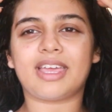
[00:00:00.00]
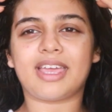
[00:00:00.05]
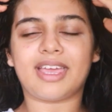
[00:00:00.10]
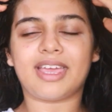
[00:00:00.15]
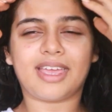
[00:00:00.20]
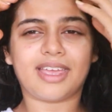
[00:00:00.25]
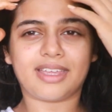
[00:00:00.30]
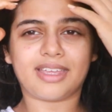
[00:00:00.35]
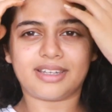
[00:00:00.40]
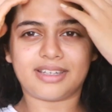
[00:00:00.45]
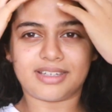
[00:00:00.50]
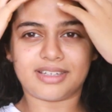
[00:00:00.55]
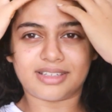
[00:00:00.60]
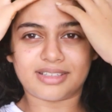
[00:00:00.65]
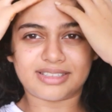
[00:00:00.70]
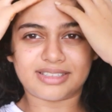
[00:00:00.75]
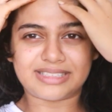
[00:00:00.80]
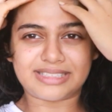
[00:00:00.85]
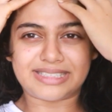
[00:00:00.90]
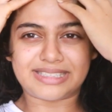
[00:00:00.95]
and
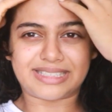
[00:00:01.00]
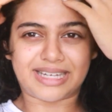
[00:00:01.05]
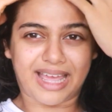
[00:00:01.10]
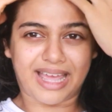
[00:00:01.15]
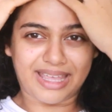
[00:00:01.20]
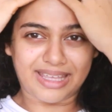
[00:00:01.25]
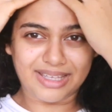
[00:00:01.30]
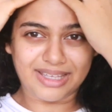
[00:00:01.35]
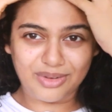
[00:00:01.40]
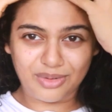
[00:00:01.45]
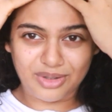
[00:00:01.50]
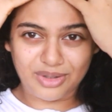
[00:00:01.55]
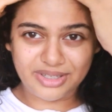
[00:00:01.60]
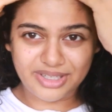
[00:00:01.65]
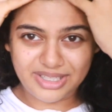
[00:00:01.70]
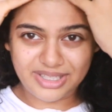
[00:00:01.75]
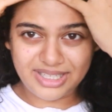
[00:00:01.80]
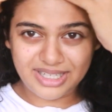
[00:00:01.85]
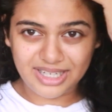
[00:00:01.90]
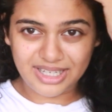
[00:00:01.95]
dry
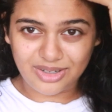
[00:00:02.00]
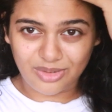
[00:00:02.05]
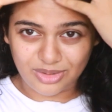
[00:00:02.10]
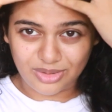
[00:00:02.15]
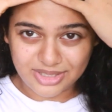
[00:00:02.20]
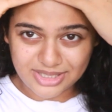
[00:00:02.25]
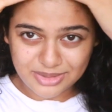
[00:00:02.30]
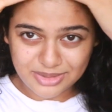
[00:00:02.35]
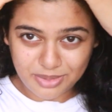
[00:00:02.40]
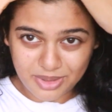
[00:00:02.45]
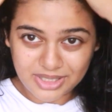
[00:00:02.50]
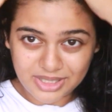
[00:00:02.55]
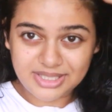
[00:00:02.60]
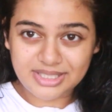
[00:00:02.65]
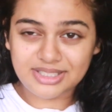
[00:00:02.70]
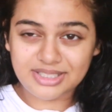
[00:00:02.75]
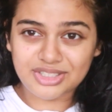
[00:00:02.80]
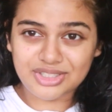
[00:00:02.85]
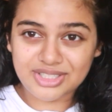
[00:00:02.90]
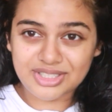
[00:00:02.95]
already, like all these parts,
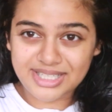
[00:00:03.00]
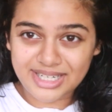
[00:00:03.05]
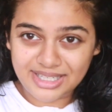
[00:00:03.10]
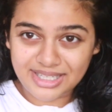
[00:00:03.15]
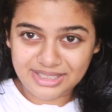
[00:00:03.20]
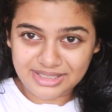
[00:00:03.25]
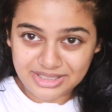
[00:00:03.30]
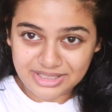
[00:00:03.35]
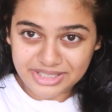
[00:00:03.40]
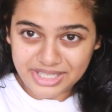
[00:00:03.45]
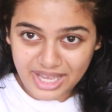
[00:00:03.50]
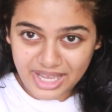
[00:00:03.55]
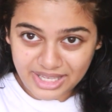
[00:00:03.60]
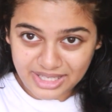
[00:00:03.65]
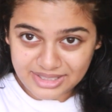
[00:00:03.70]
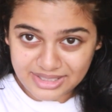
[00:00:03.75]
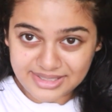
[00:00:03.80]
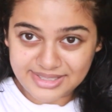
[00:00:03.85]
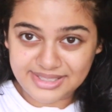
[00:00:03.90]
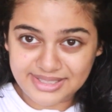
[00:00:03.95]
it's just like dry
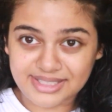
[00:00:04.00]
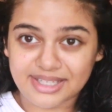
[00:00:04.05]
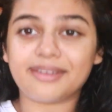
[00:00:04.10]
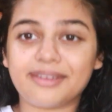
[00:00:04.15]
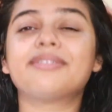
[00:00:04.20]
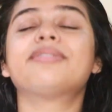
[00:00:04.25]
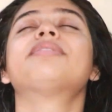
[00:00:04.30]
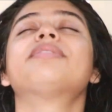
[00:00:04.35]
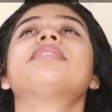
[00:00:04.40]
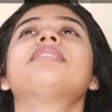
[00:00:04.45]
and stiff.